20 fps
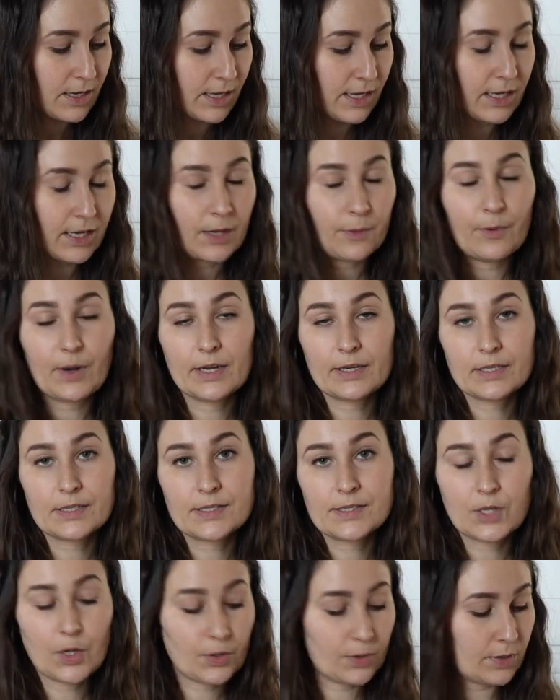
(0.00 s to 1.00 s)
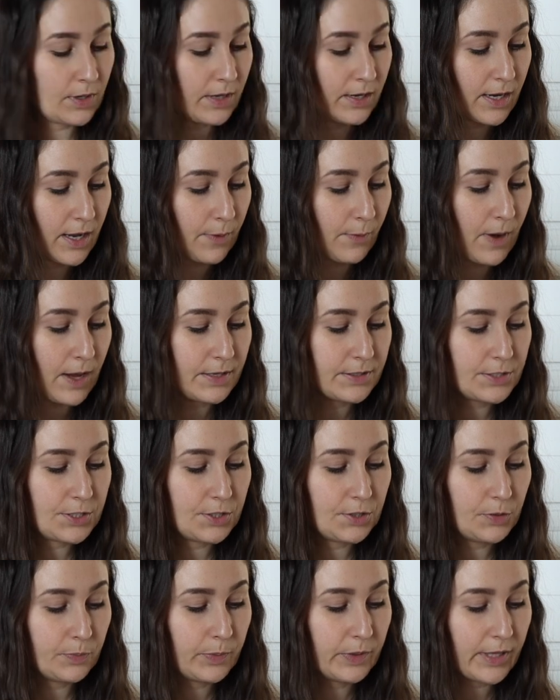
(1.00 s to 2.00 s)
and I want to sow and I want
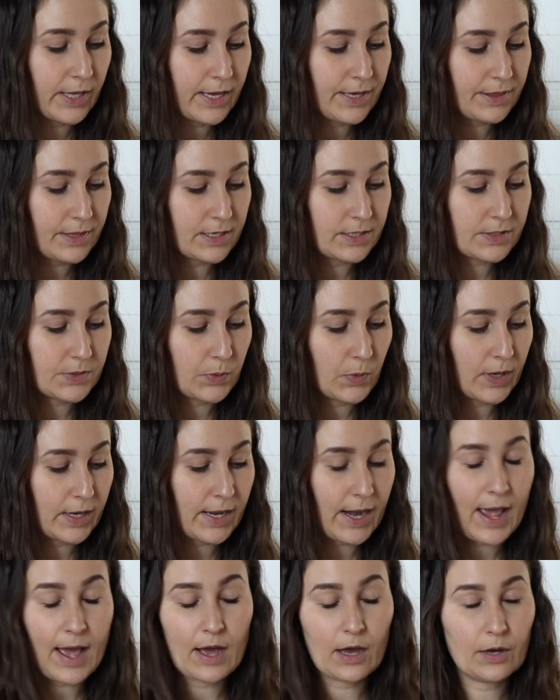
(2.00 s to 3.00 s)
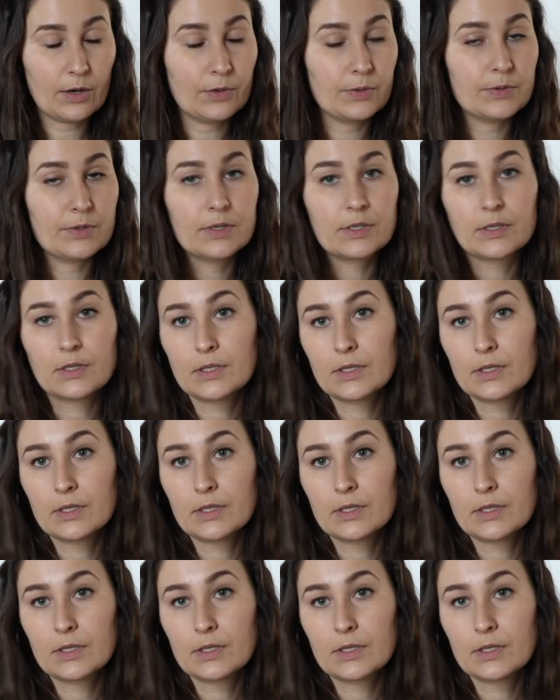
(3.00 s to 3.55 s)
to plant this one out